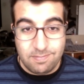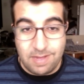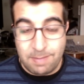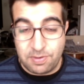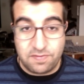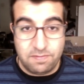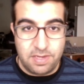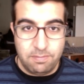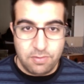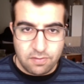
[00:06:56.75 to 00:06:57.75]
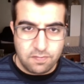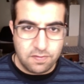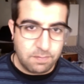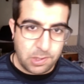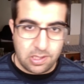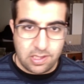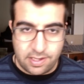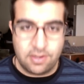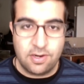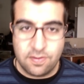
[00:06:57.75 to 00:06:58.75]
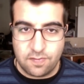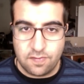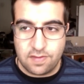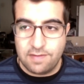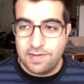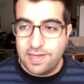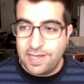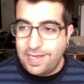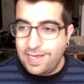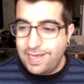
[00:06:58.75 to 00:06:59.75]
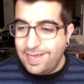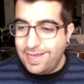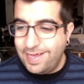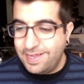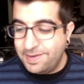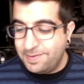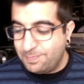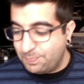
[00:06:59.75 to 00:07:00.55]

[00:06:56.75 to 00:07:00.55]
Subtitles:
a person being beautiful, especially like girls and stuff. And